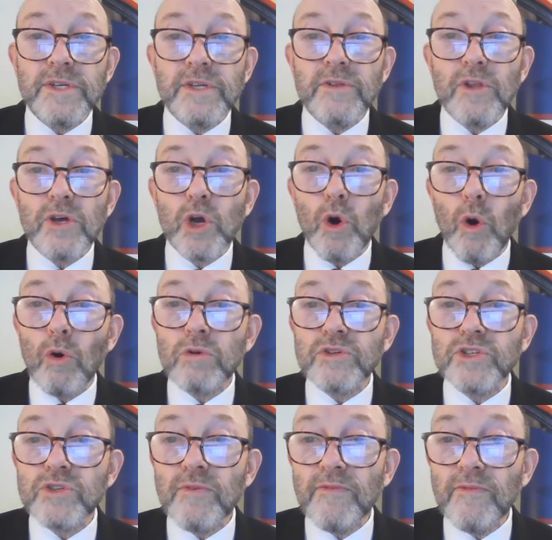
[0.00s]
in the
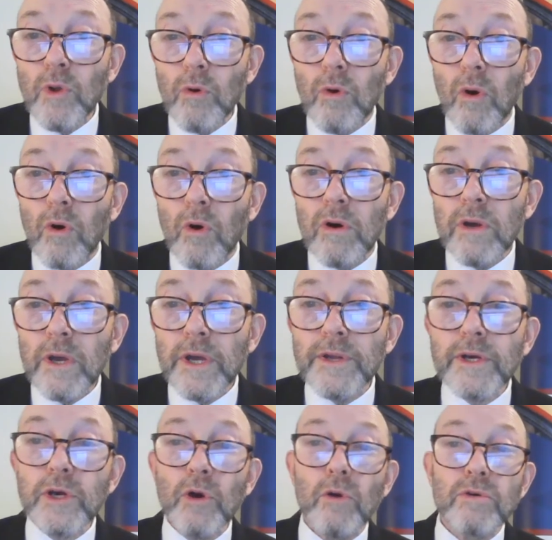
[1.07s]
courts of law, in
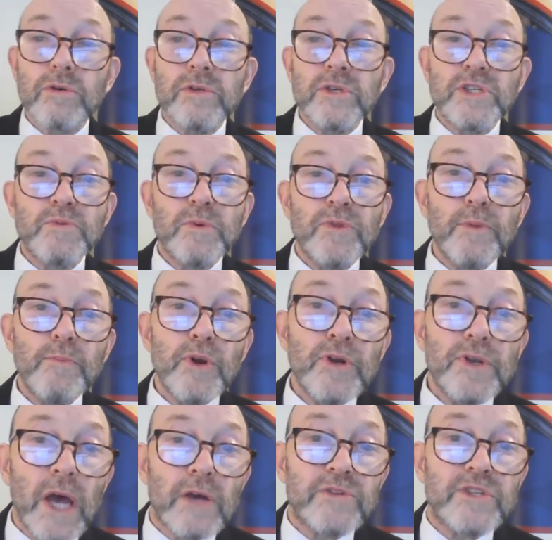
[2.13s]
accordance with the
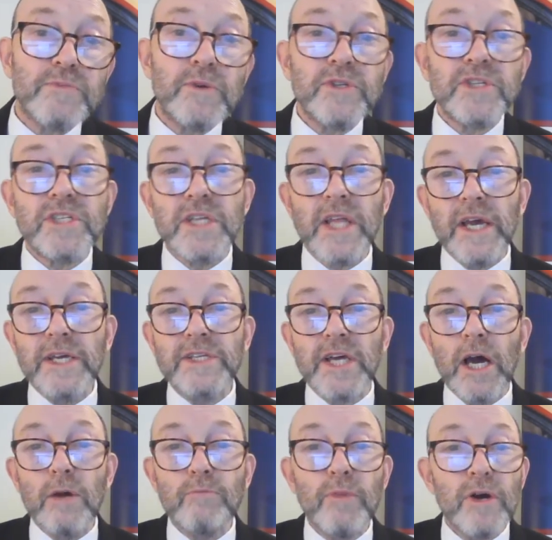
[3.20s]
pronouncements laid
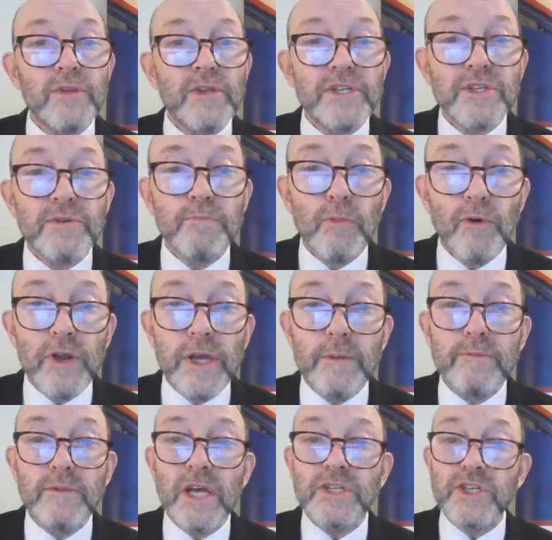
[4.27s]
down by the
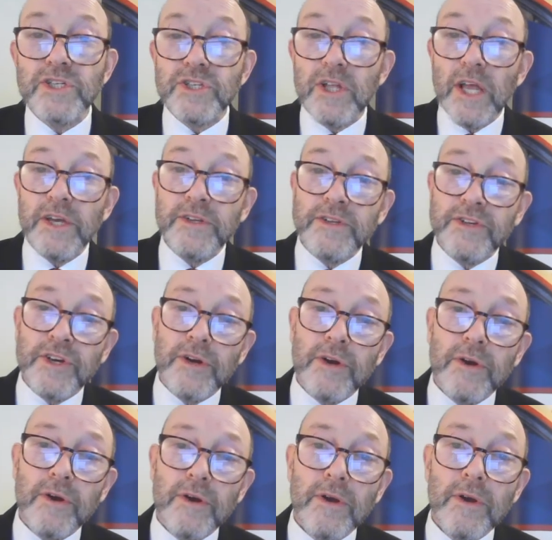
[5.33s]
Supreme Legislature.
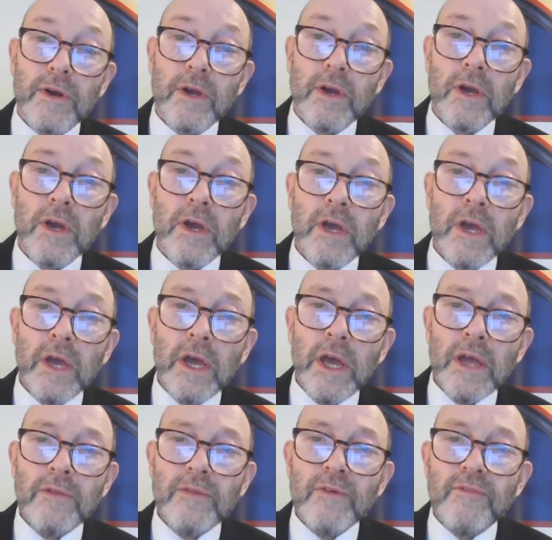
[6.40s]

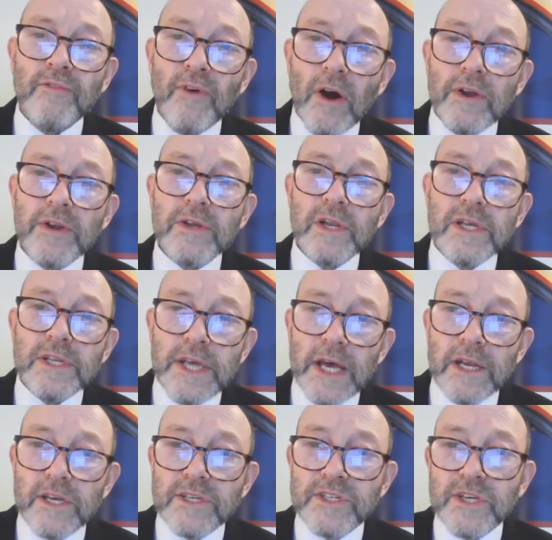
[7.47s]
In the final
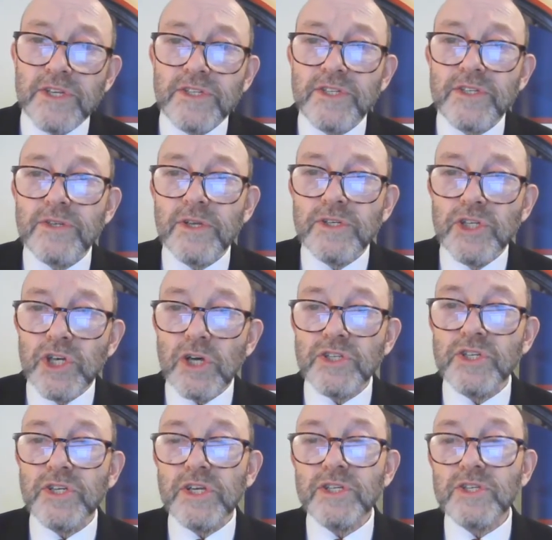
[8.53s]
analysis, the
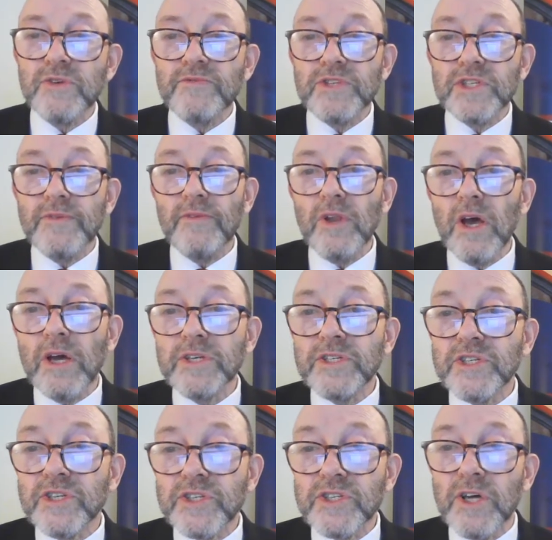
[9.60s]
justice of civilized
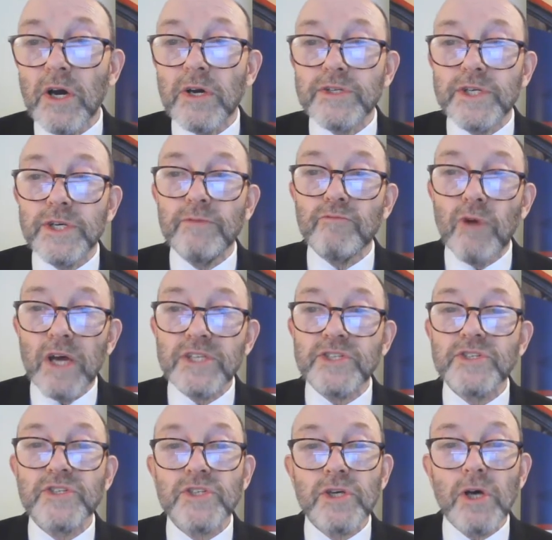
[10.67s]
society
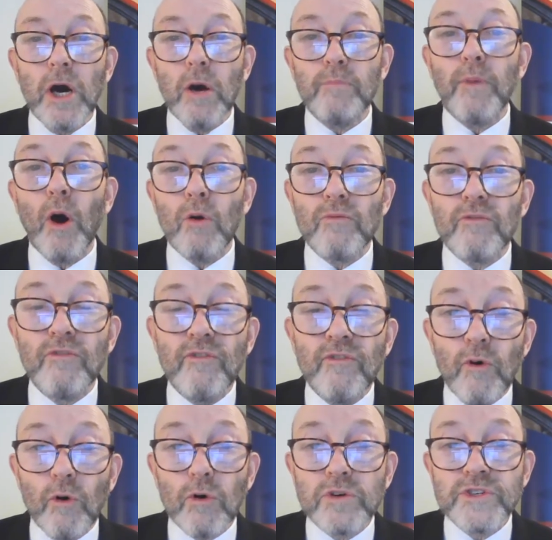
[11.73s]
rests upon
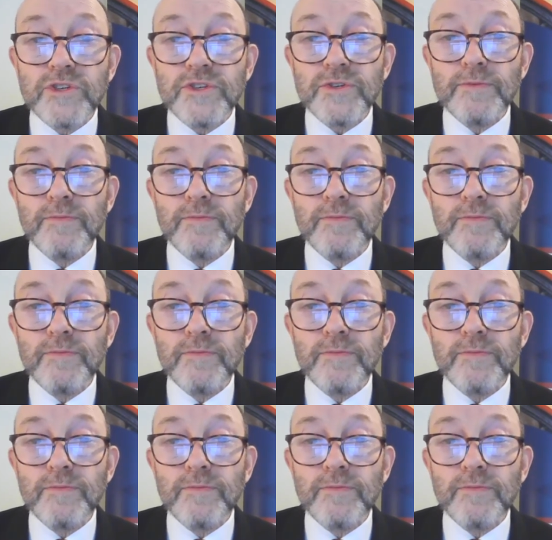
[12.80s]
force.